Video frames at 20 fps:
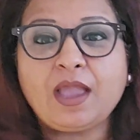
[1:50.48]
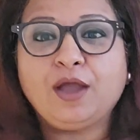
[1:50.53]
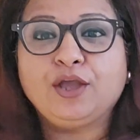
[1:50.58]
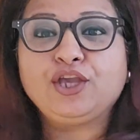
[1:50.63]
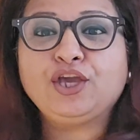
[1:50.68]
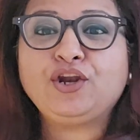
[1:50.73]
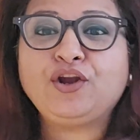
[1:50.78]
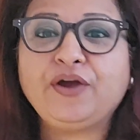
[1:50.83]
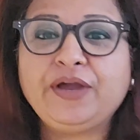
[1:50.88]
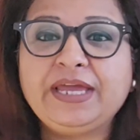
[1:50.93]

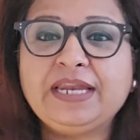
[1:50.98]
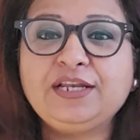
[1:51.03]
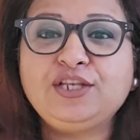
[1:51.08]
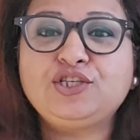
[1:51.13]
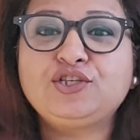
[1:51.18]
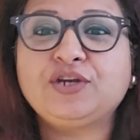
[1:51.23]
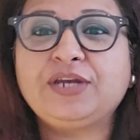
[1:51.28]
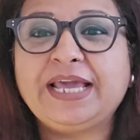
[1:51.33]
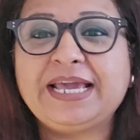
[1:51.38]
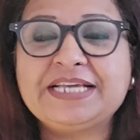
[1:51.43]
You know, in
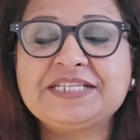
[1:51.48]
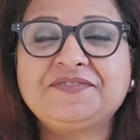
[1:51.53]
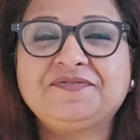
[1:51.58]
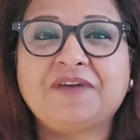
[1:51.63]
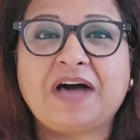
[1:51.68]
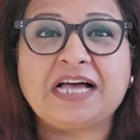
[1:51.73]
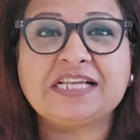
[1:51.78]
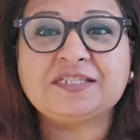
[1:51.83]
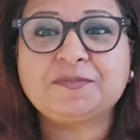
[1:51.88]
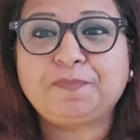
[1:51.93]
today's
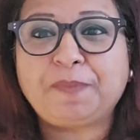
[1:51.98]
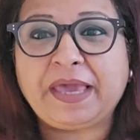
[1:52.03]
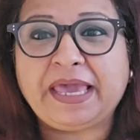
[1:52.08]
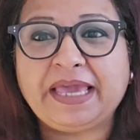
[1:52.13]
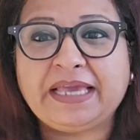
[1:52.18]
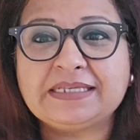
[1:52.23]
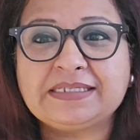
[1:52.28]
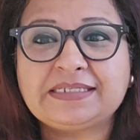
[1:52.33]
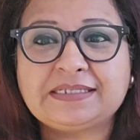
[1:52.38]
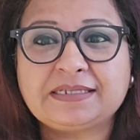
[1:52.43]

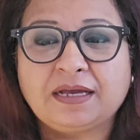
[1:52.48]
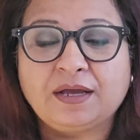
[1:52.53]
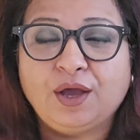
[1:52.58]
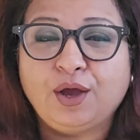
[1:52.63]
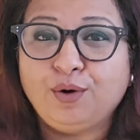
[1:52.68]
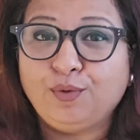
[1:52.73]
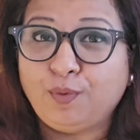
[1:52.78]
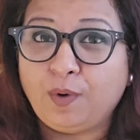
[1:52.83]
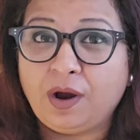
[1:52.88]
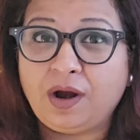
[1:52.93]
fast-paced
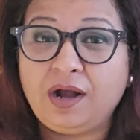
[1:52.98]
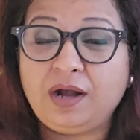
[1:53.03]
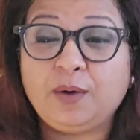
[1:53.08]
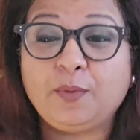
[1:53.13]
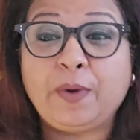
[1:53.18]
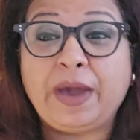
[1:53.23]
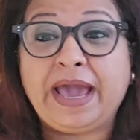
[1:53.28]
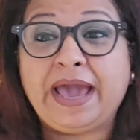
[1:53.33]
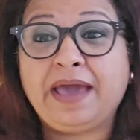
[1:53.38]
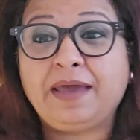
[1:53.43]
world
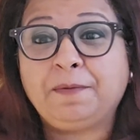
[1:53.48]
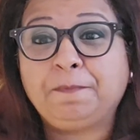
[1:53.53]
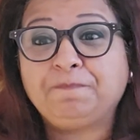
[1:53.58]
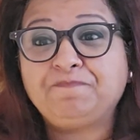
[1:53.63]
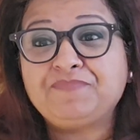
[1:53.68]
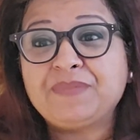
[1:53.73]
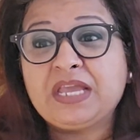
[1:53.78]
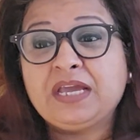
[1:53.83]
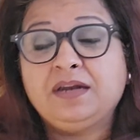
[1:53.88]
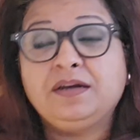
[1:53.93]
where
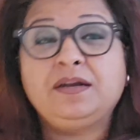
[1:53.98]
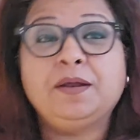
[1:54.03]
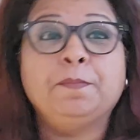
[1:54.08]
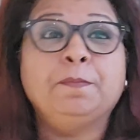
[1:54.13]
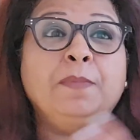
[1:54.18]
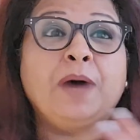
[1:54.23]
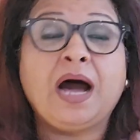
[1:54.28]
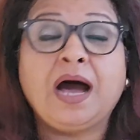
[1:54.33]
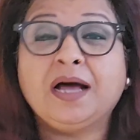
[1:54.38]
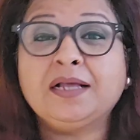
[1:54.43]

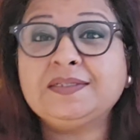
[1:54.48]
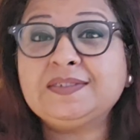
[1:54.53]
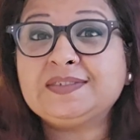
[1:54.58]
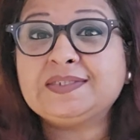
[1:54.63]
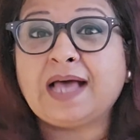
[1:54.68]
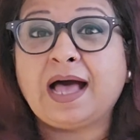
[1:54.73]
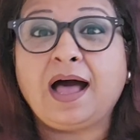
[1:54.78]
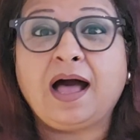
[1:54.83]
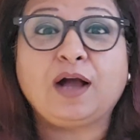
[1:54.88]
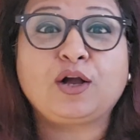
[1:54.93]
demands
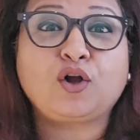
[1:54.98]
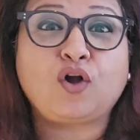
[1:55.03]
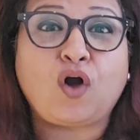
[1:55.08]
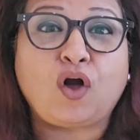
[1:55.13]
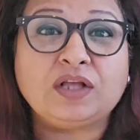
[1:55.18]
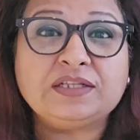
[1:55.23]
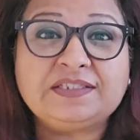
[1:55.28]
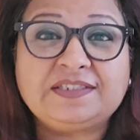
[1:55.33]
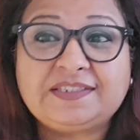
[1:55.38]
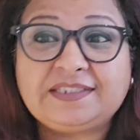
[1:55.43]
are
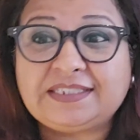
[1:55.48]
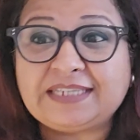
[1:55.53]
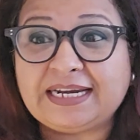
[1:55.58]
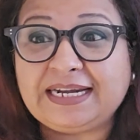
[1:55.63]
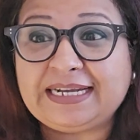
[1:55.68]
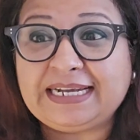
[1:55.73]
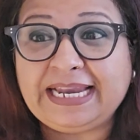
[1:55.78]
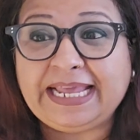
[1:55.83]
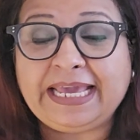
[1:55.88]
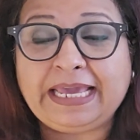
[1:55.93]

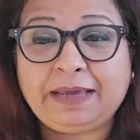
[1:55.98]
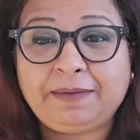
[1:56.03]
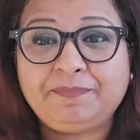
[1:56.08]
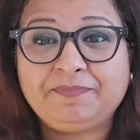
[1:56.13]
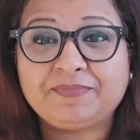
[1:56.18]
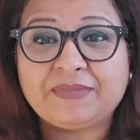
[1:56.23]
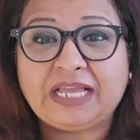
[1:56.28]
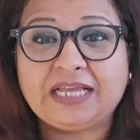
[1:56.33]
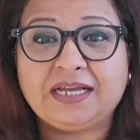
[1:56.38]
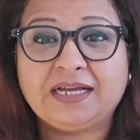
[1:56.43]
constantly
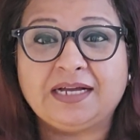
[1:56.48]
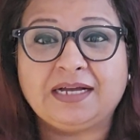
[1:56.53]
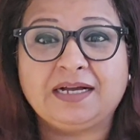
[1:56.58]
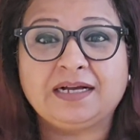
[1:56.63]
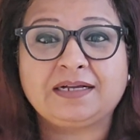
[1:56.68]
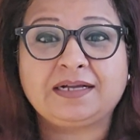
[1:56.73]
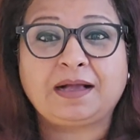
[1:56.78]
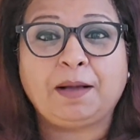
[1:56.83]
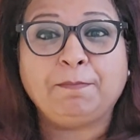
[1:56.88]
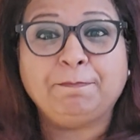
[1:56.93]

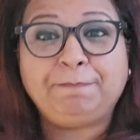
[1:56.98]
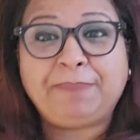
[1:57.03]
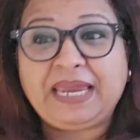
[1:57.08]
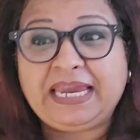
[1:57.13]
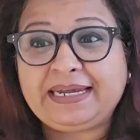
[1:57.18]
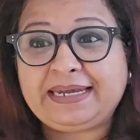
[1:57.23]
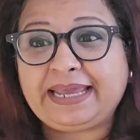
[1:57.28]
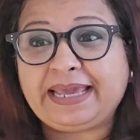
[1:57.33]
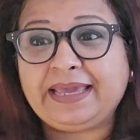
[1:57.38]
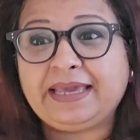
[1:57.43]

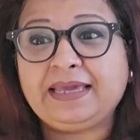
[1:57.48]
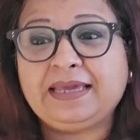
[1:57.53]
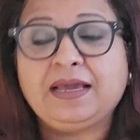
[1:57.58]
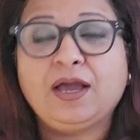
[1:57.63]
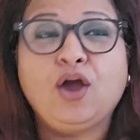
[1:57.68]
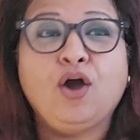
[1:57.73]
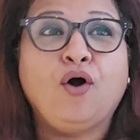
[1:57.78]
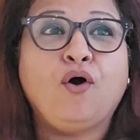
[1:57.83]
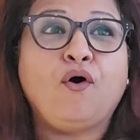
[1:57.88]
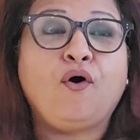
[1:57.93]
competing
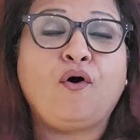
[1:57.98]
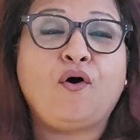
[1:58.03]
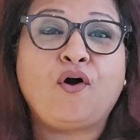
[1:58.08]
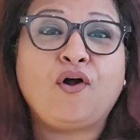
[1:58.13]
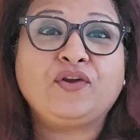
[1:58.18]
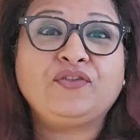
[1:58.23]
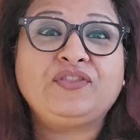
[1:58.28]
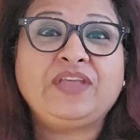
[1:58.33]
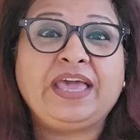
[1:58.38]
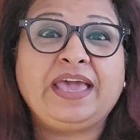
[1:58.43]
or
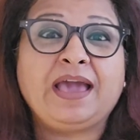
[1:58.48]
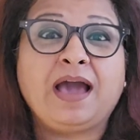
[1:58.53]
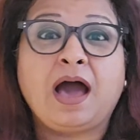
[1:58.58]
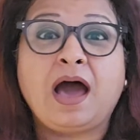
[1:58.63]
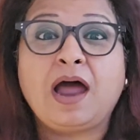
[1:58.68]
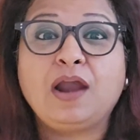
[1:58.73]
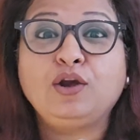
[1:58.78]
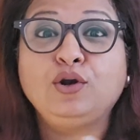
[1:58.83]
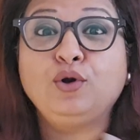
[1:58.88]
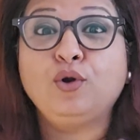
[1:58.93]
they
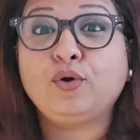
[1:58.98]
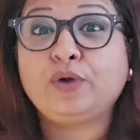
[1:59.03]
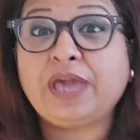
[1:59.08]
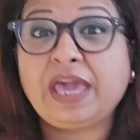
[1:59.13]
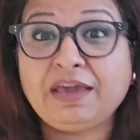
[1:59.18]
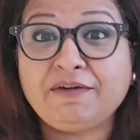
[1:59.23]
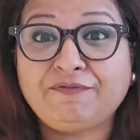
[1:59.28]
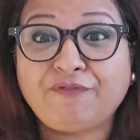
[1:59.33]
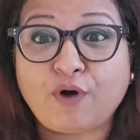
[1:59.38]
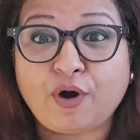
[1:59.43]
are
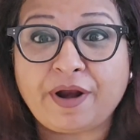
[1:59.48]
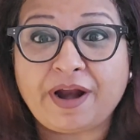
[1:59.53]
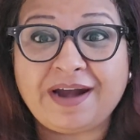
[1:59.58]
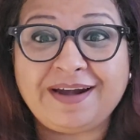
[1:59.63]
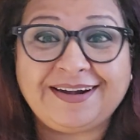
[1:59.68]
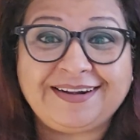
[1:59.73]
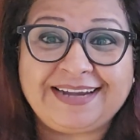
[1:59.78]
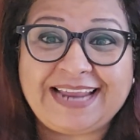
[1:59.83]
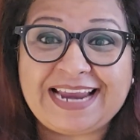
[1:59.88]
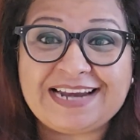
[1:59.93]
looking for
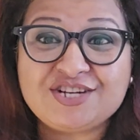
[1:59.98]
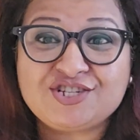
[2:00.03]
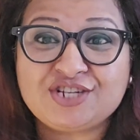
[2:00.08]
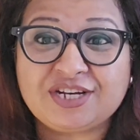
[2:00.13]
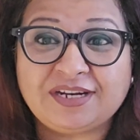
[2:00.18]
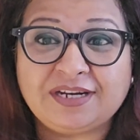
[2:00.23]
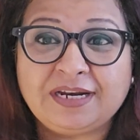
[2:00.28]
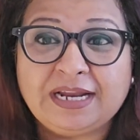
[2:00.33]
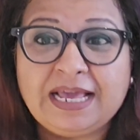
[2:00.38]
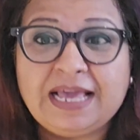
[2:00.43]
our
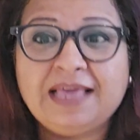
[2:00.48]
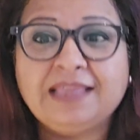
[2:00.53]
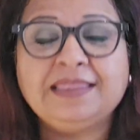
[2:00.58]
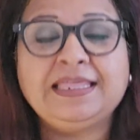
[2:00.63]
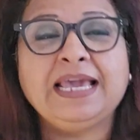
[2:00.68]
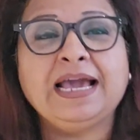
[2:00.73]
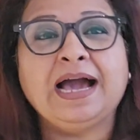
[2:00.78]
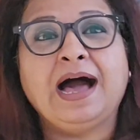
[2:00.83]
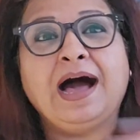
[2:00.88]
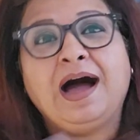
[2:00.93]
attention,
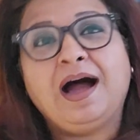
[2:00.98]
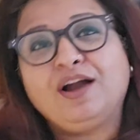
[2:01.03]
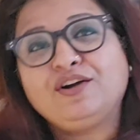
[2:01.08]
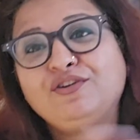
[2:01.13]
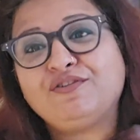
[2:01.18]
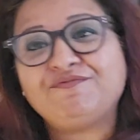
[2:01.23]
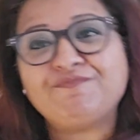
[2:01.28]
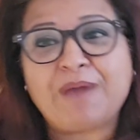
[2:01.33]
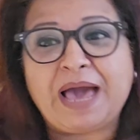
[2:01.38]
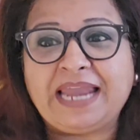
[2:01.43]
the art
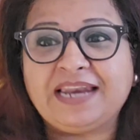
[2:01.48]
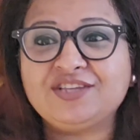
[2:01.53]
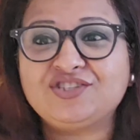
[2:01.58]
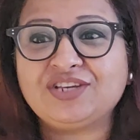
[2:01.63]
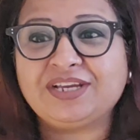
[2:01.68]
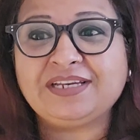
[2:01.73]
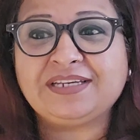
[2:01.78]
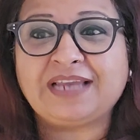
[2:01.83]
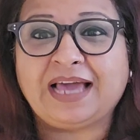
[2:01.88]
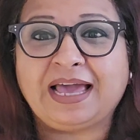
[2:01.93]
of
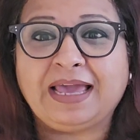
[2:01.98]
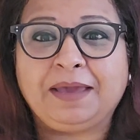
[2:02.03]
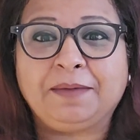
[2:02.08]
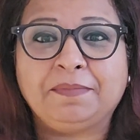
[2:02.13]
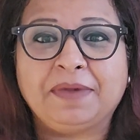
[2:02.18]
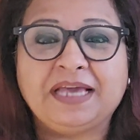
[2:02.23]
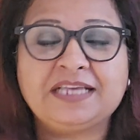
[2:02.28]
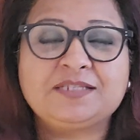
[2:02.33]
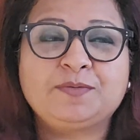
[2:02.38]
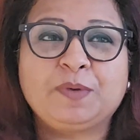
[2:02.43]
managing
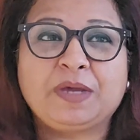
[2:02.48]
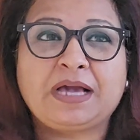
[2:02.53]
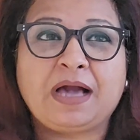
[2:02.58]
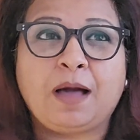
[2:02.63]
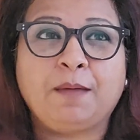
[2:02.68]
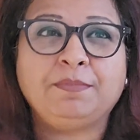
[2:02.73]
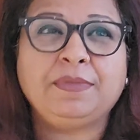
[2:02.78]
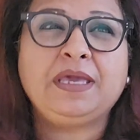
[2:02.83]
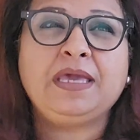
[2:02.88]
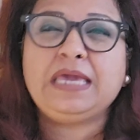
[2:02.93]
time has
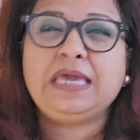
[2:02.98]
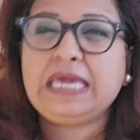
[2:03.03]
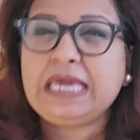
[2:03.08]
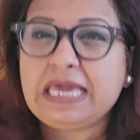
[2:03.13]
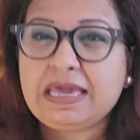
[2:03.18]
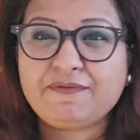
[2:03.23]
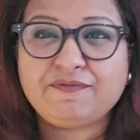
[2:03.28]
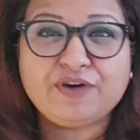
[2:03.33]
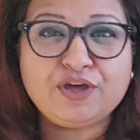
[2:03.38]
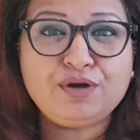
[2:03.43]
become
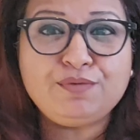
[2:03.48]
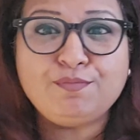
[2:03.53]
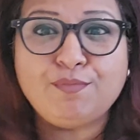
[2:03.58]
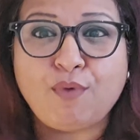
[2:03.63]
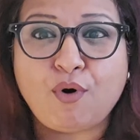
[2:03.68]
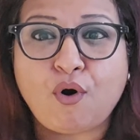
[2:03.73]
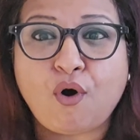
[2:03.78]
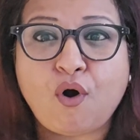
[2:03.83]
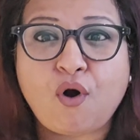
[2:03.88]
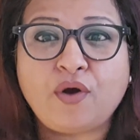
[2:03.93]
even
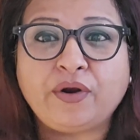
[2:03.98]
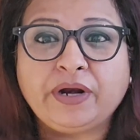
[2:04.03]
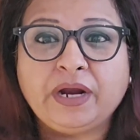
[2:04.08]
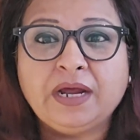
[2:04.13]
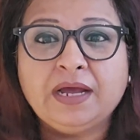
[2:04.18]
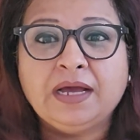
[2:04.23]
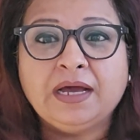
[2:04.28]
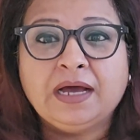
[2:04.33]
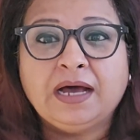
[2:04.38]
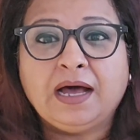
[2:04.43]
more
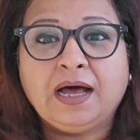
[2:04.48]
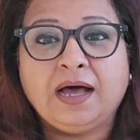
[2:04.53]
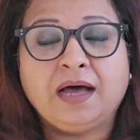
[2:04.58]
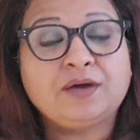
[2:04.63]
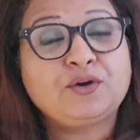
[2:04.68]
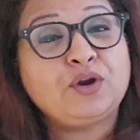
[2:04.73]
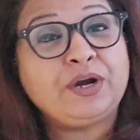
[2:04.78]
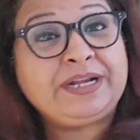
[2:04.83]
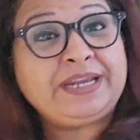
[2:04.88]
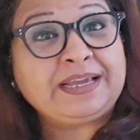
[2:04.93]

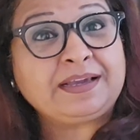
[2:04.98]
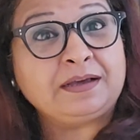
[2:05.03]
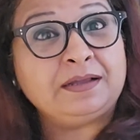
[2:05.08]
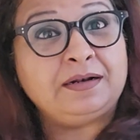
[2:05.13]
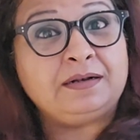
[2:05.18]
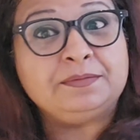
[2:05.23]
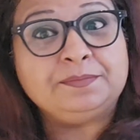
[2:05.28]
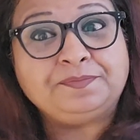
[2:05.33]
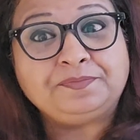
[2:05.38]
critical